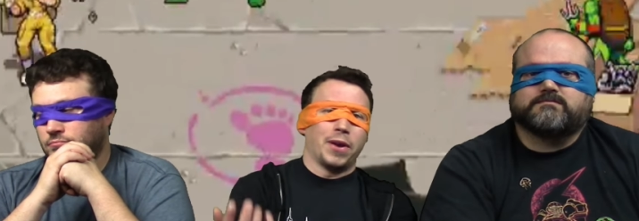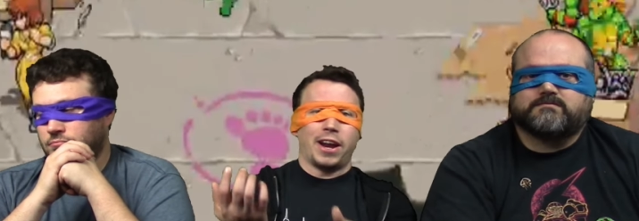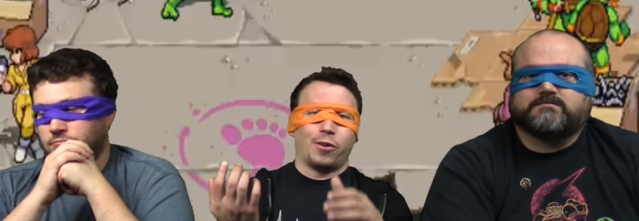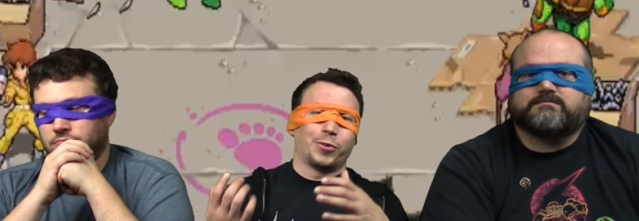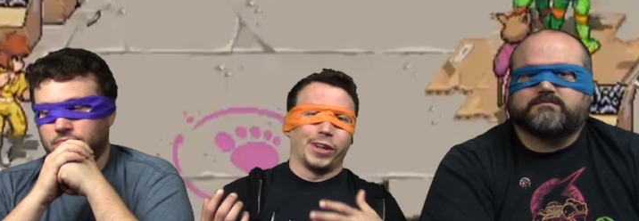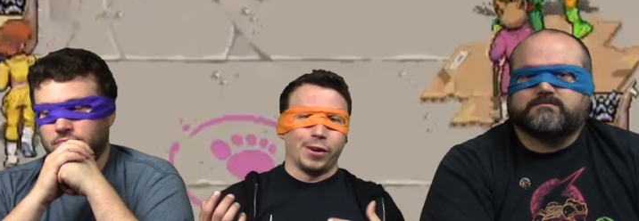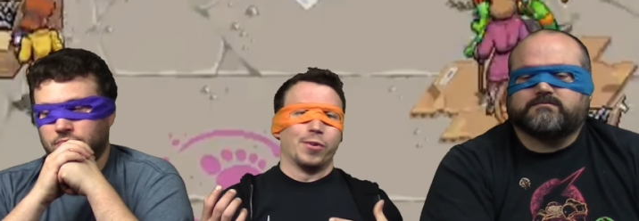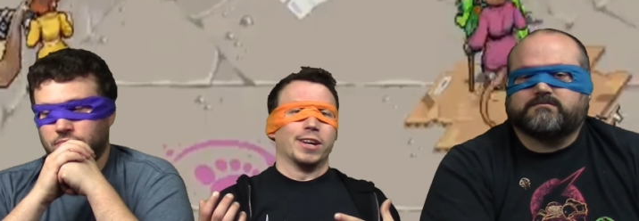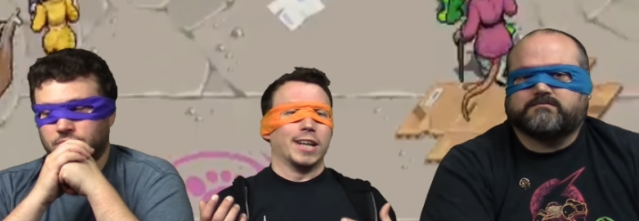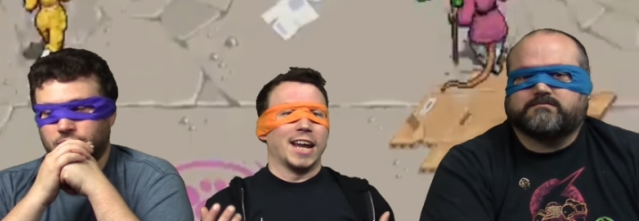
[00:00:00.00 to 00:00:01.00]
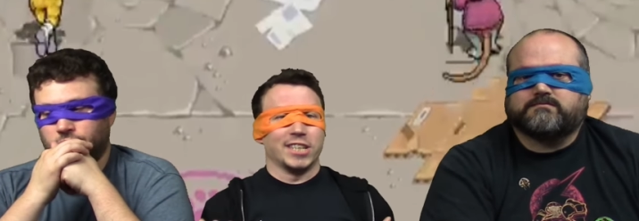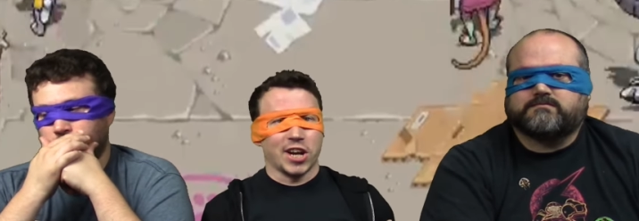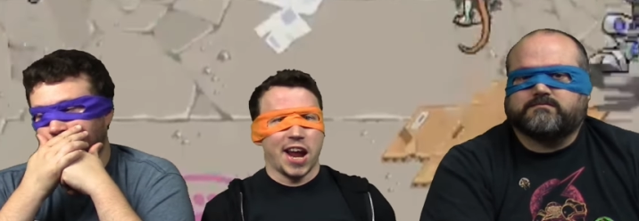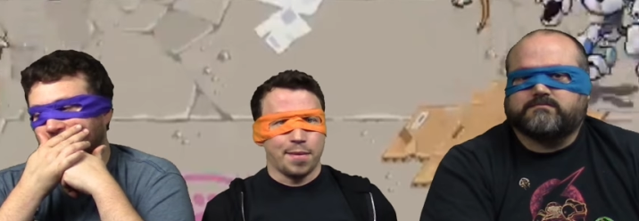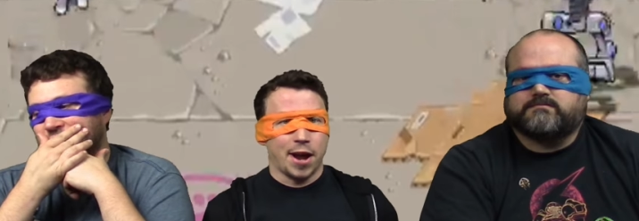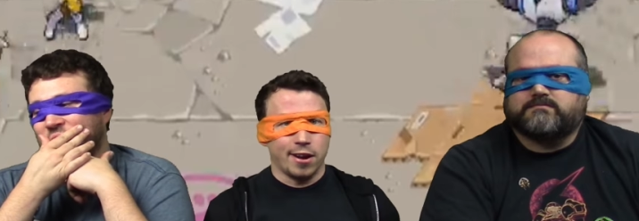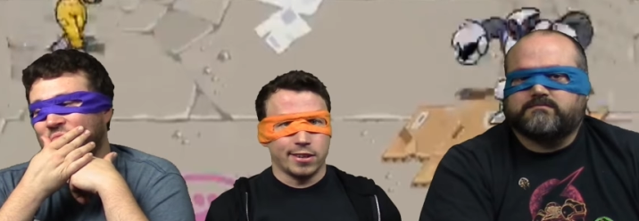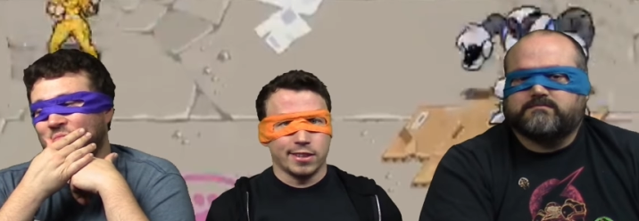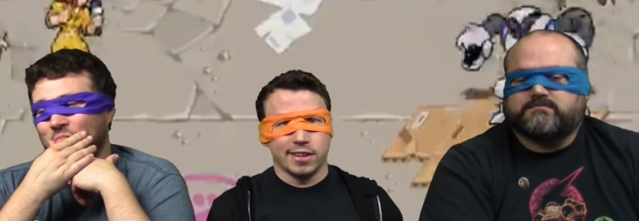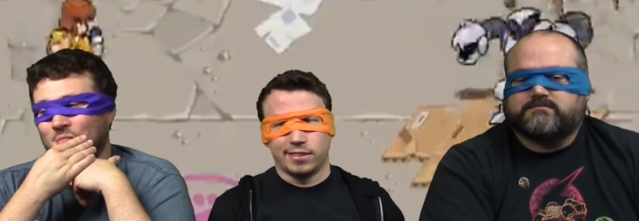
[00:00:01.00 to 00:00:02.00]
Speaker 1: but I don't really want to like jam out
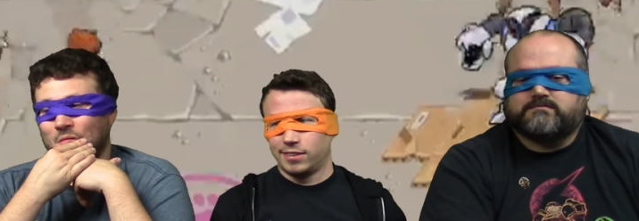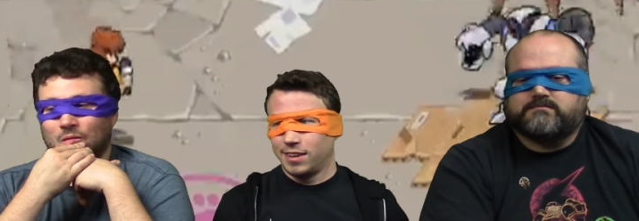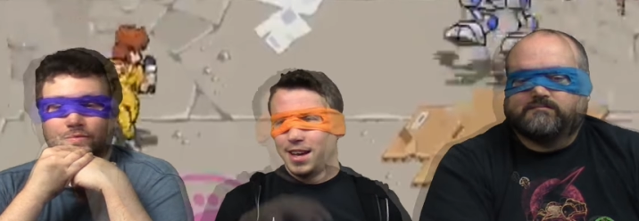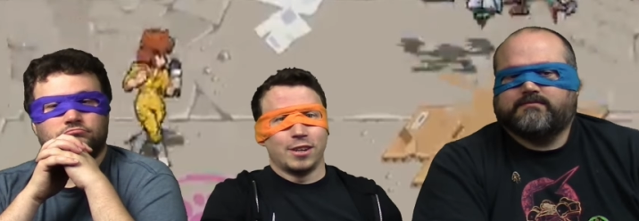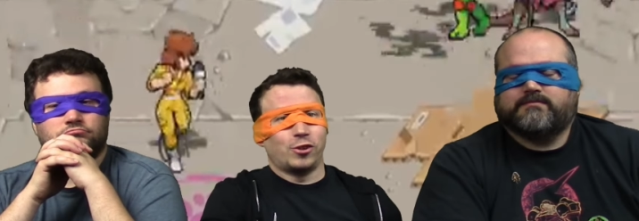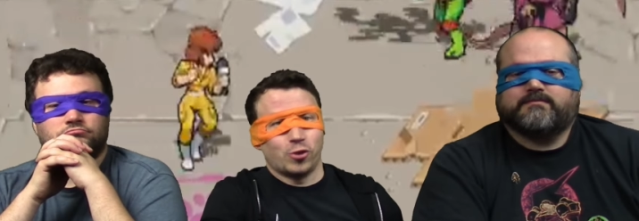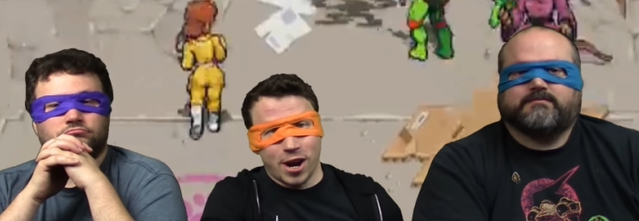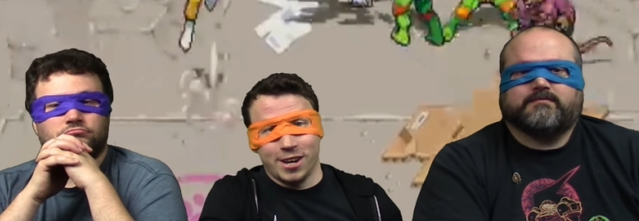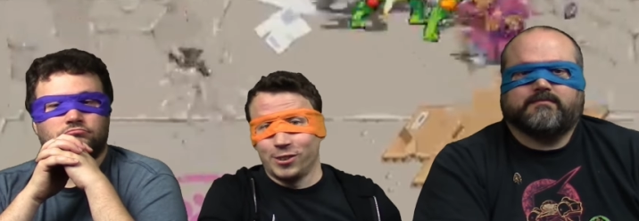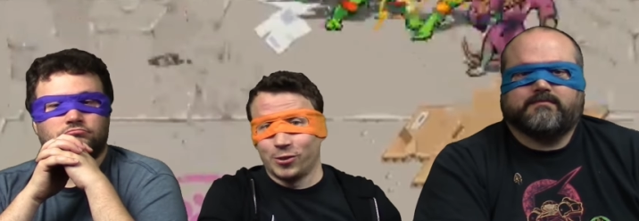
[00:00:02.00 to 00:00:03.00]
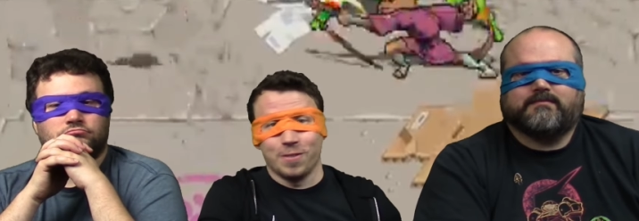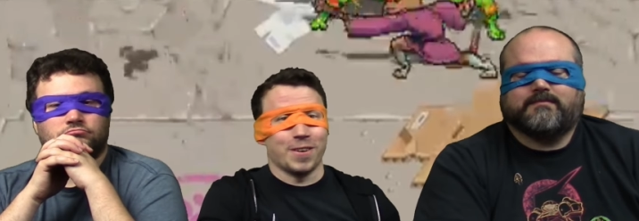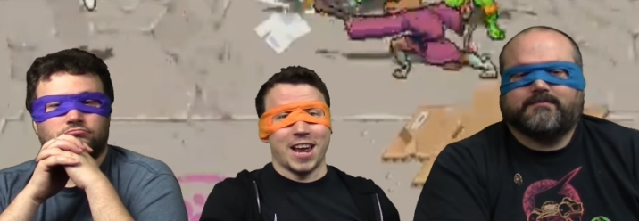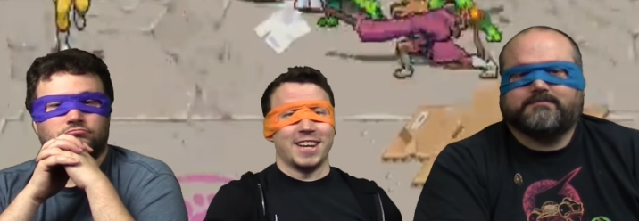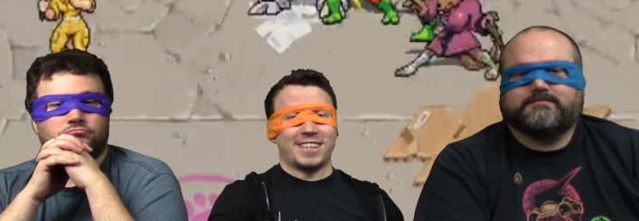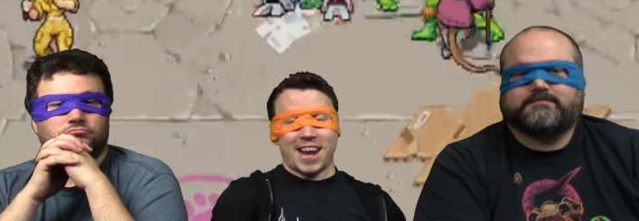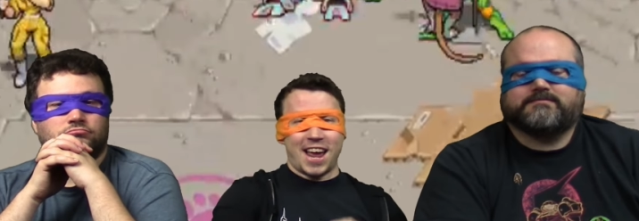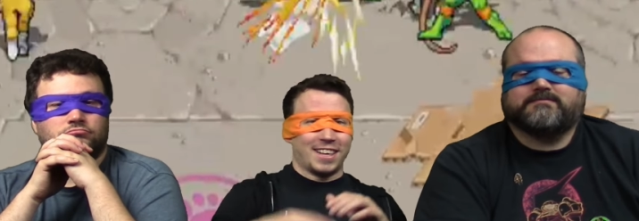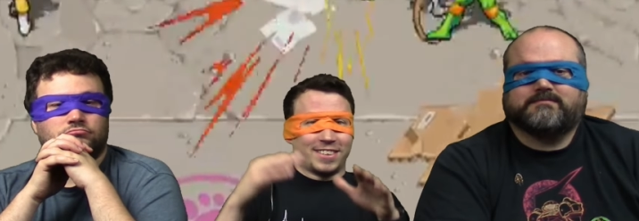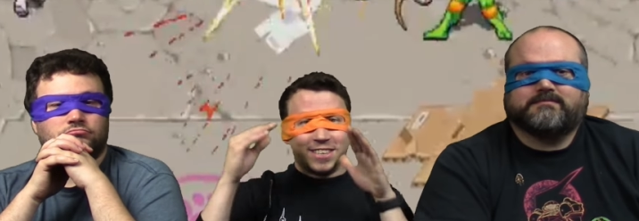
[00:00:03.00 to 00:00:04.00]
to this. Shredder's Revenge
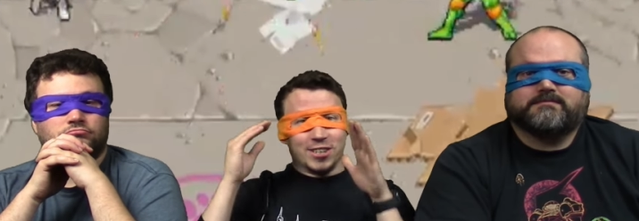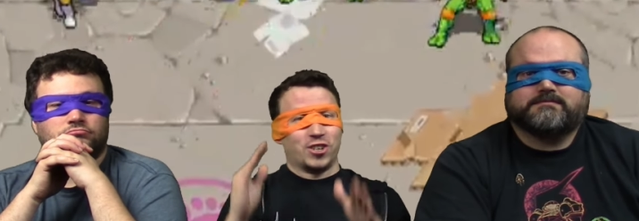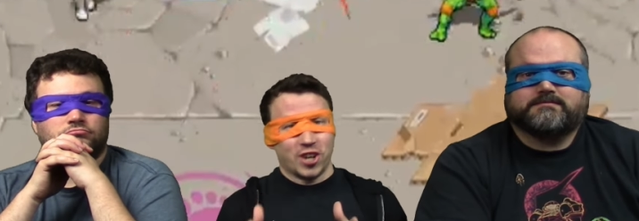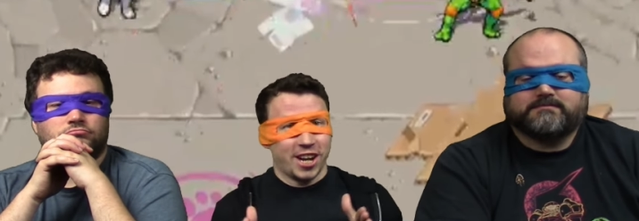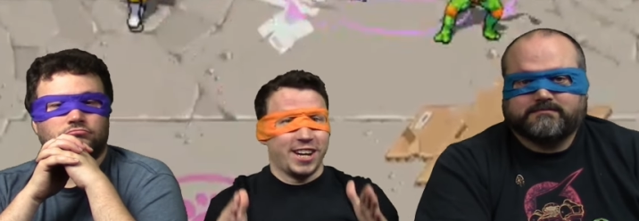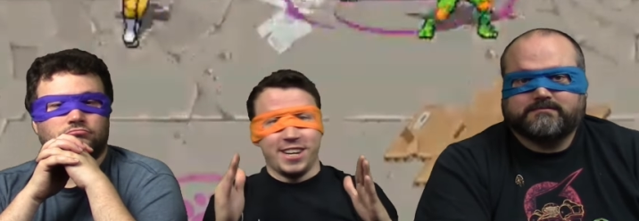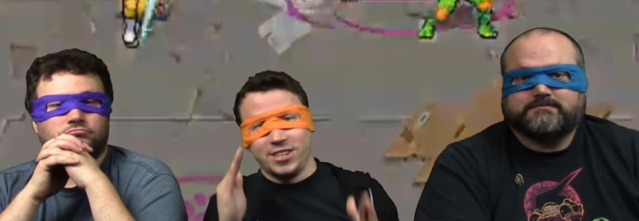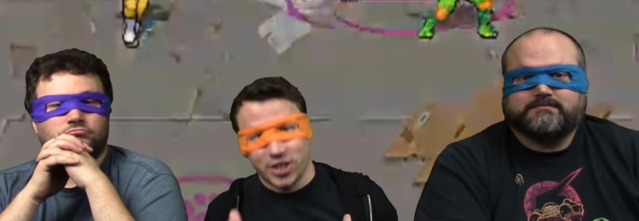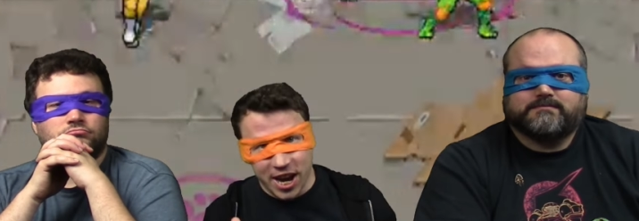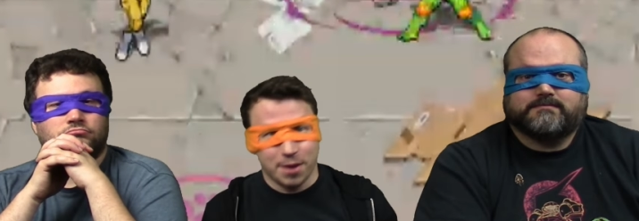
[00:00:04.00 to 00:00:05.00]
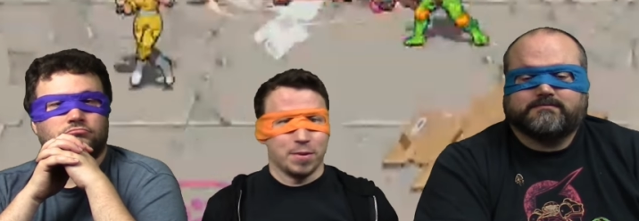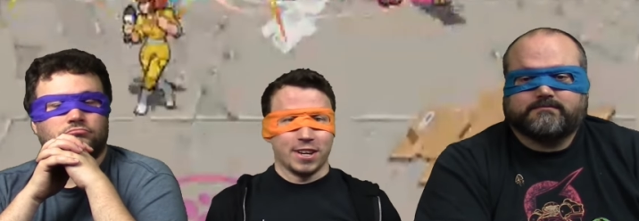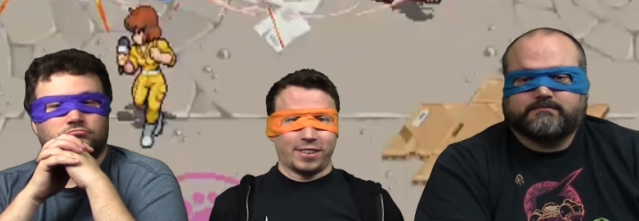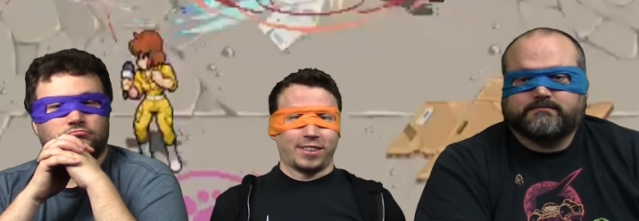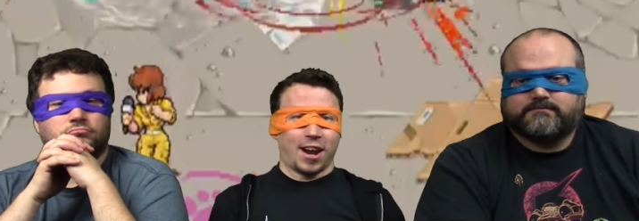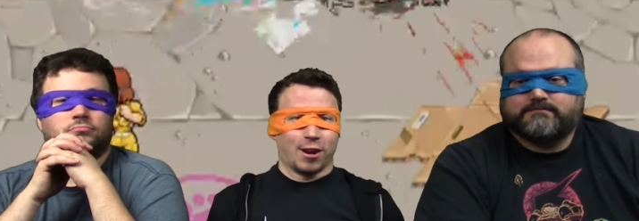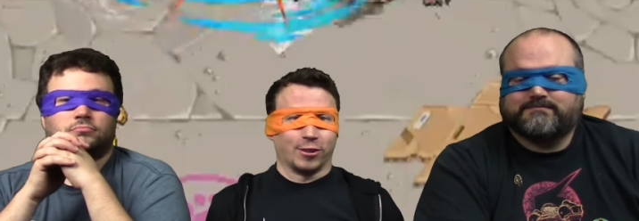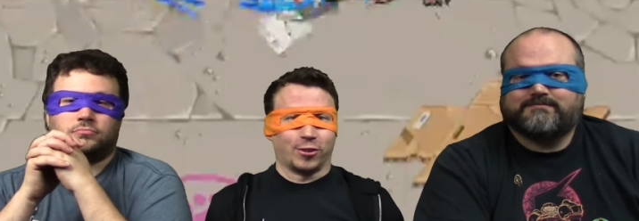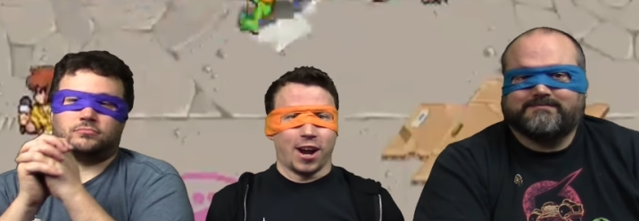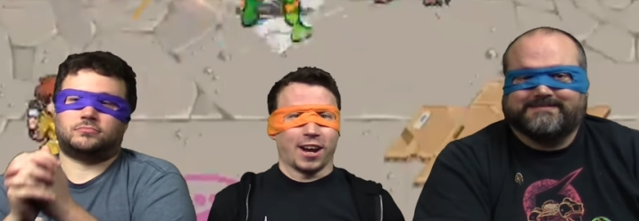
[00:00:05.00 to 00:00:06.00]
has the jiggity jammiest
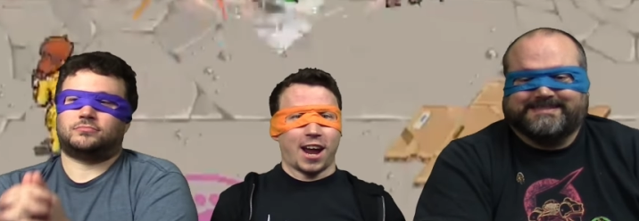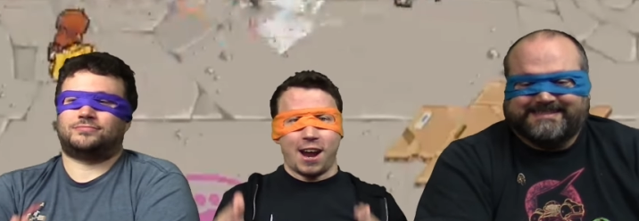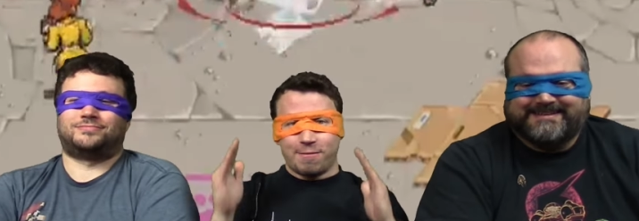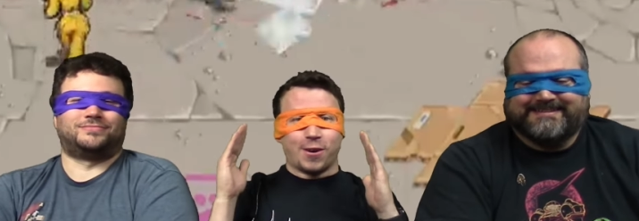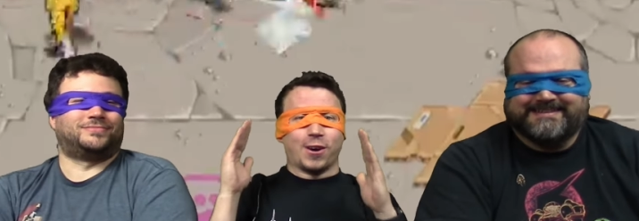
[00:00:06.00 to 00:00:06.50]
soundtrack I've